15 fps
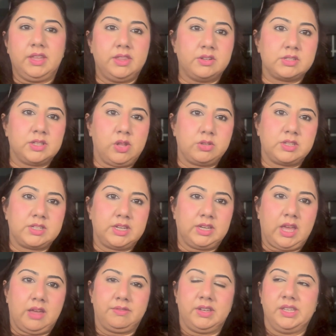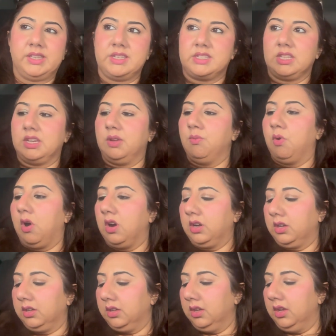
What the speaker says: There's a Loccitanecafe at the City Walk.